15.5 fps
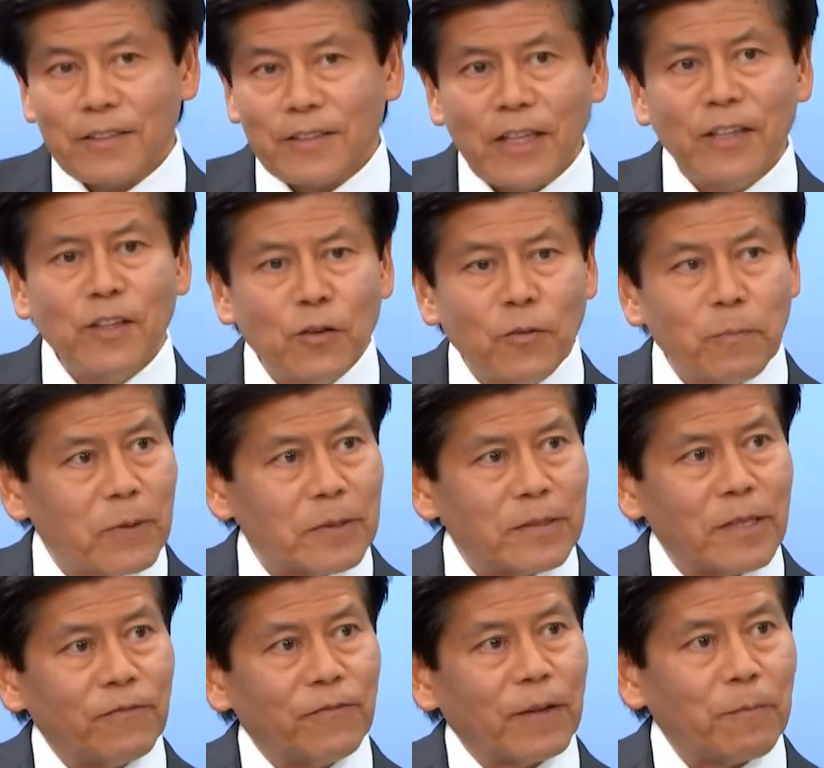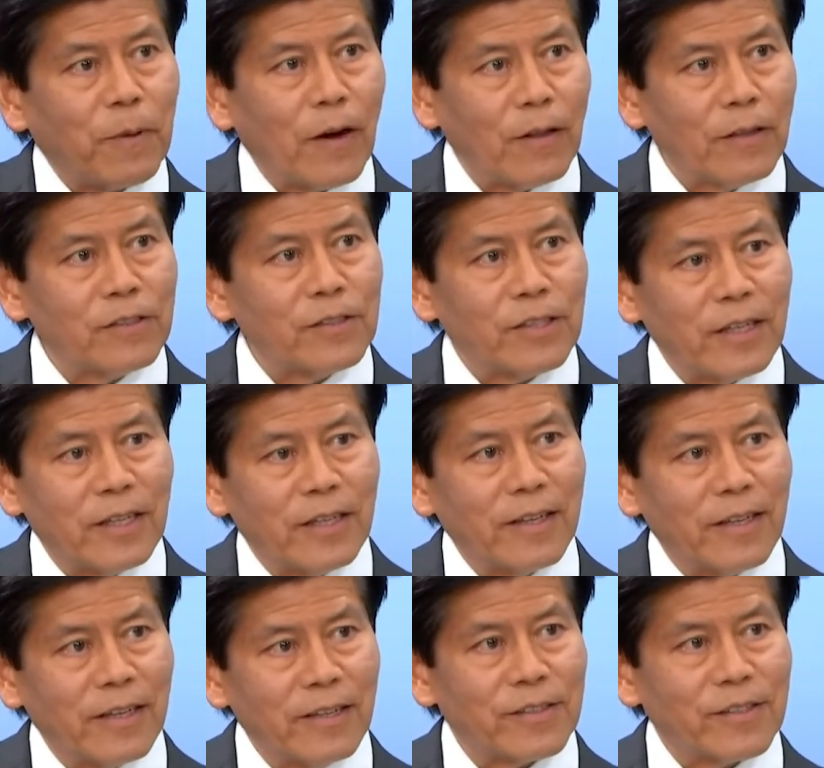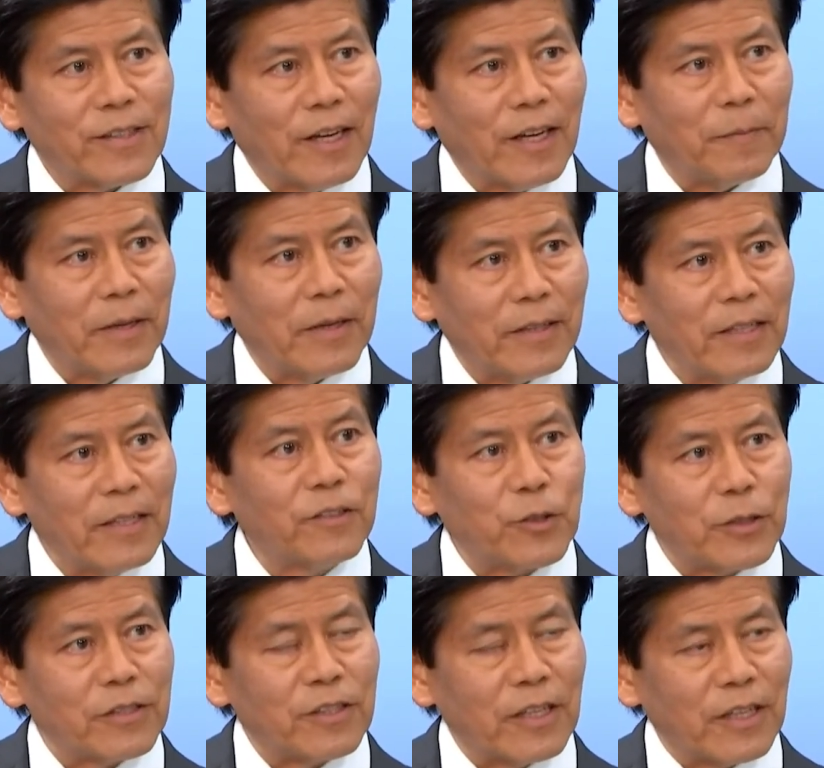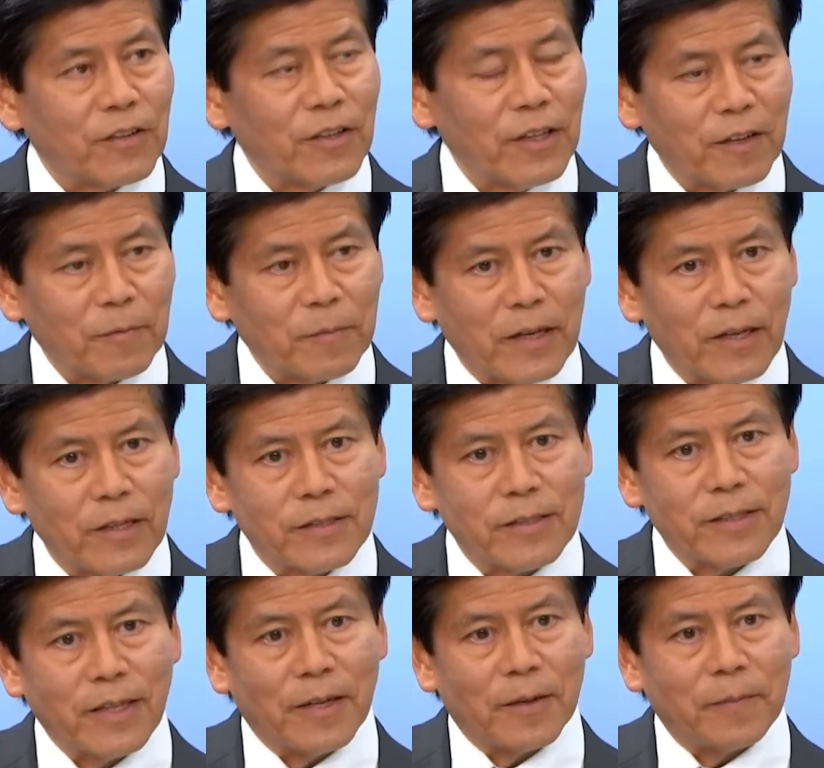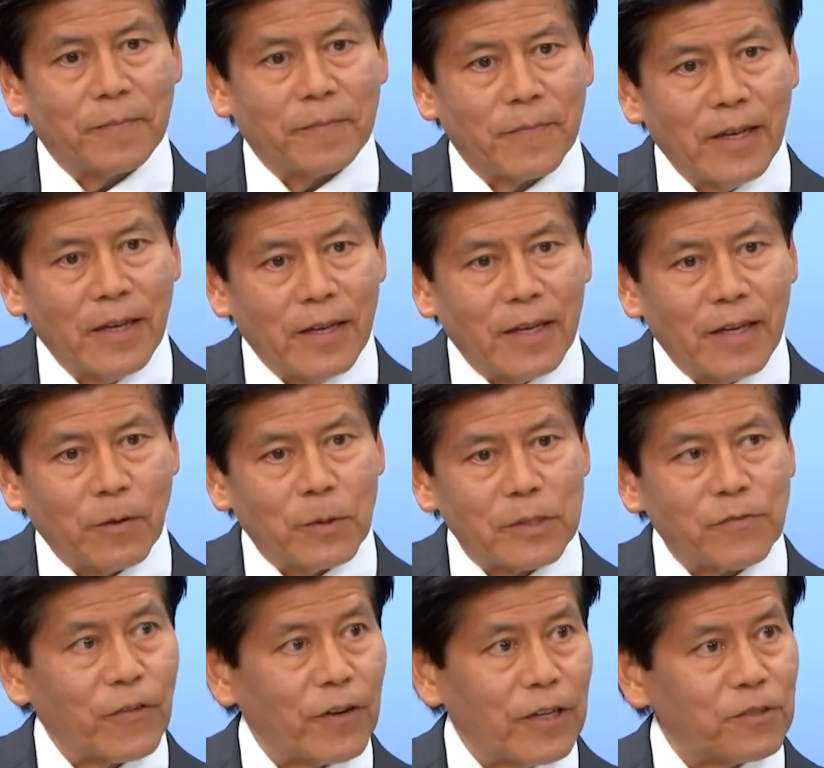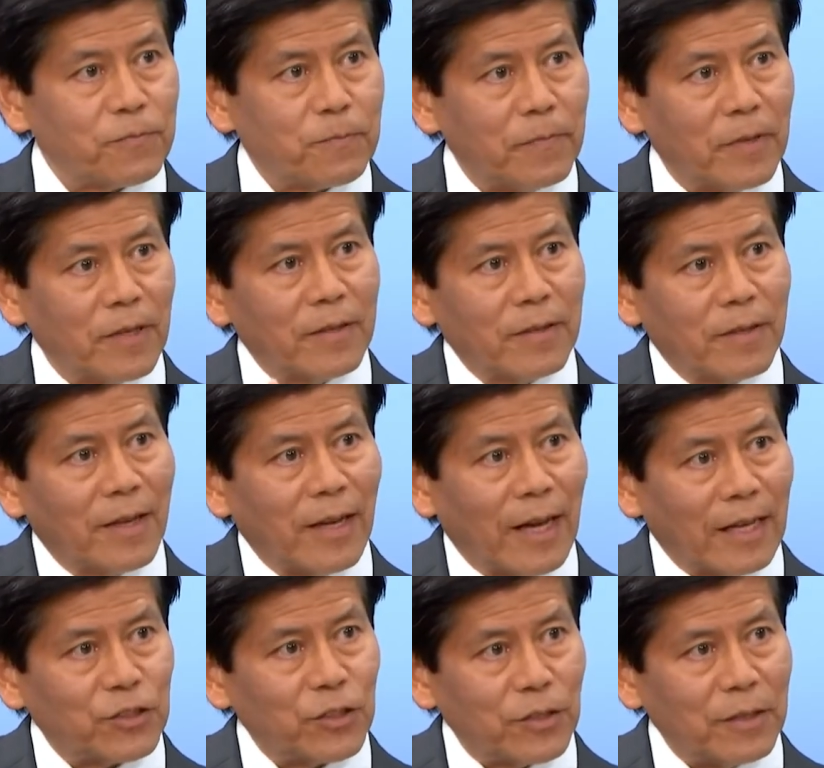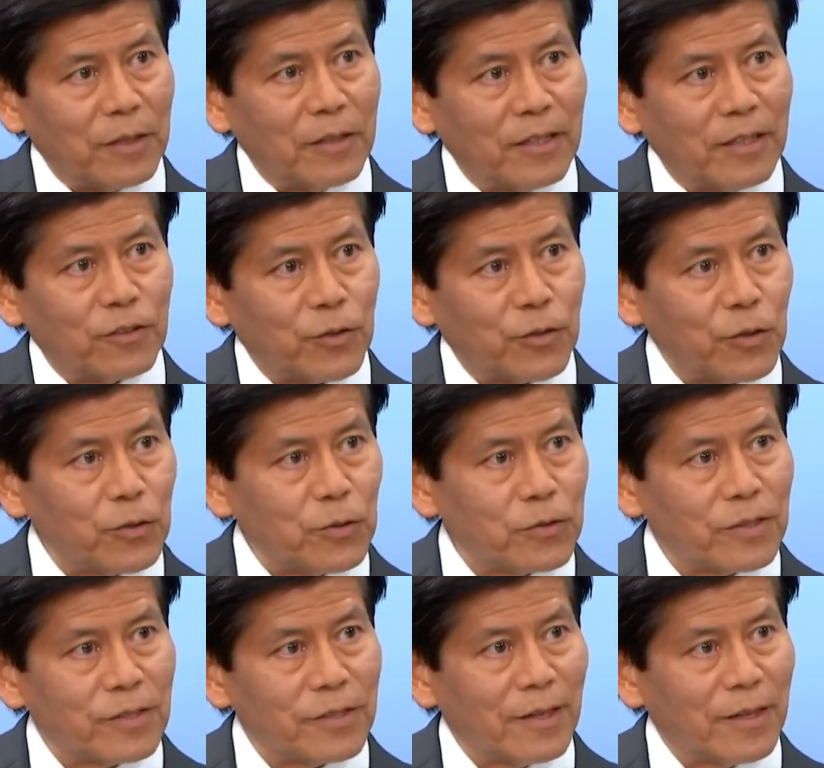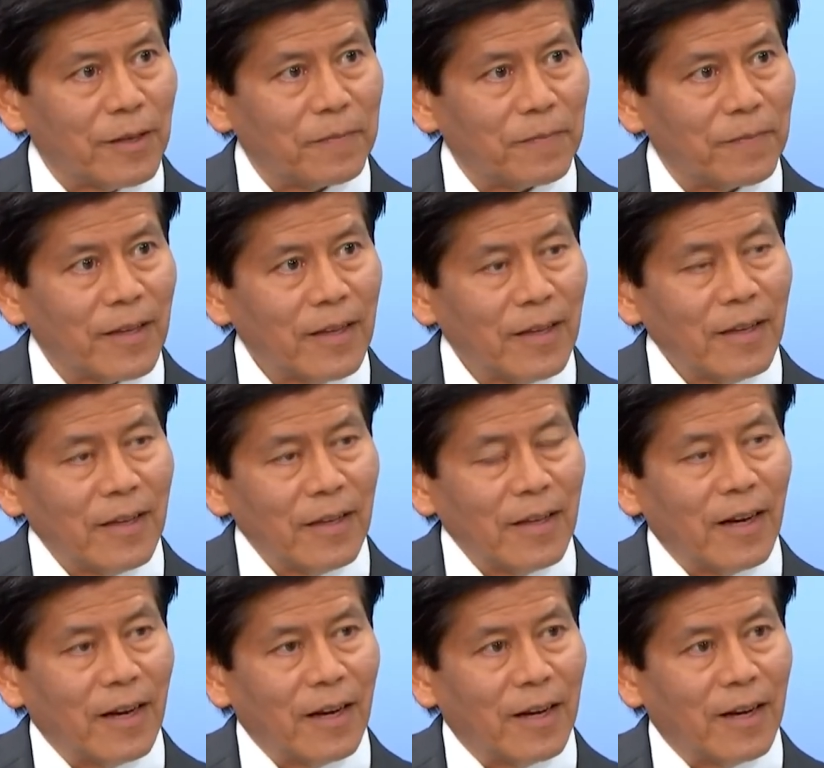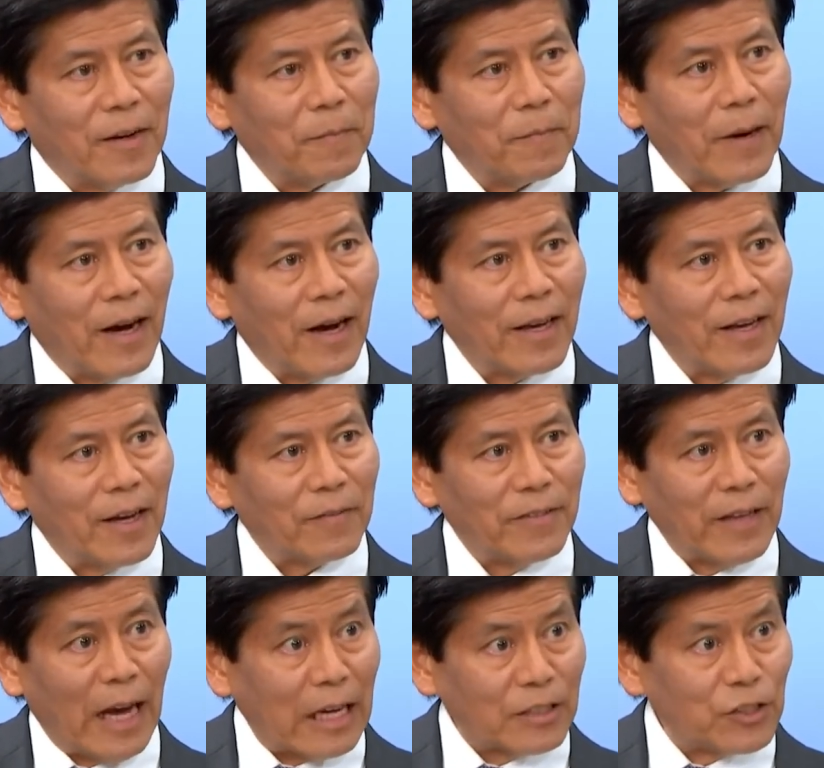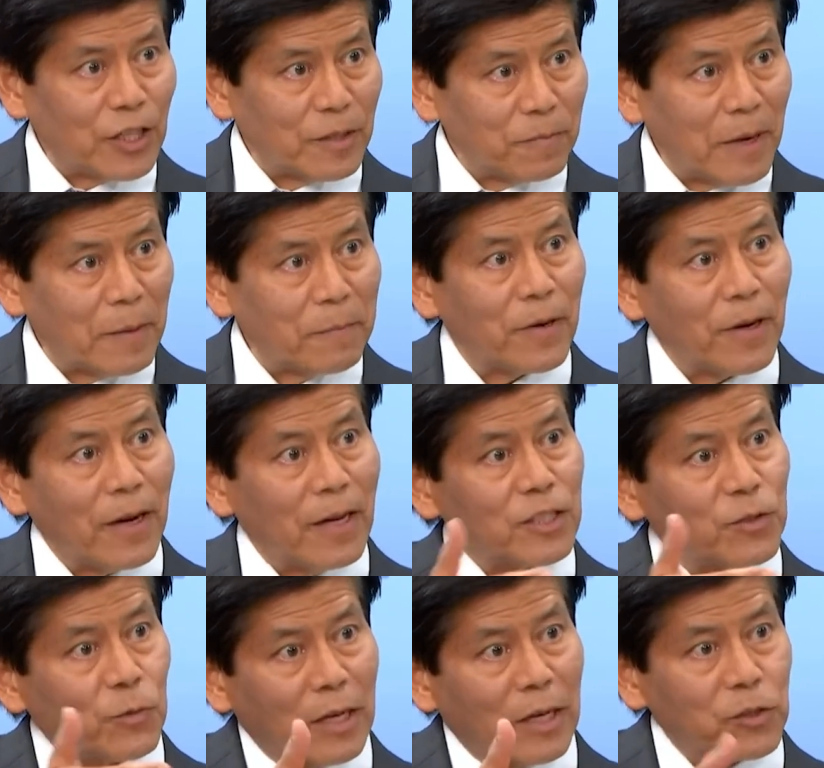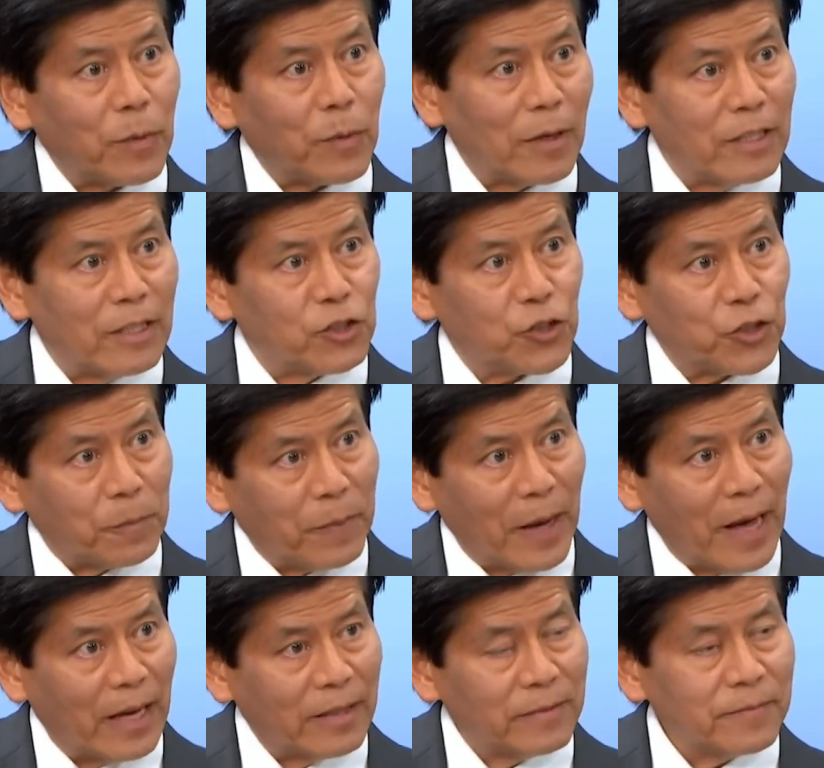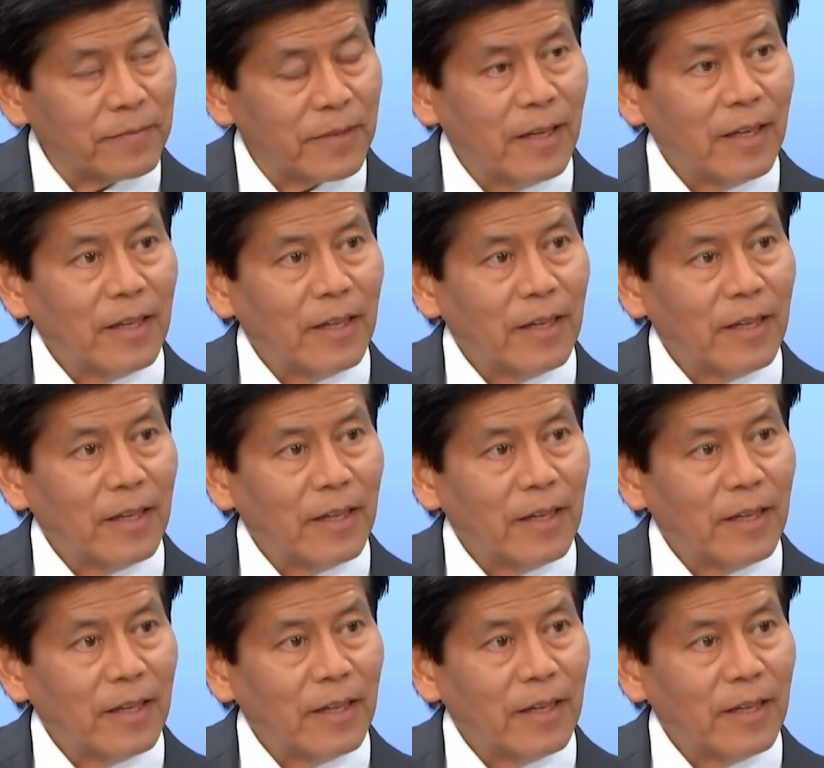Indo-Pacific policy is an interesting thing because it was first actually introduced by an ASEAN member as well as Japan.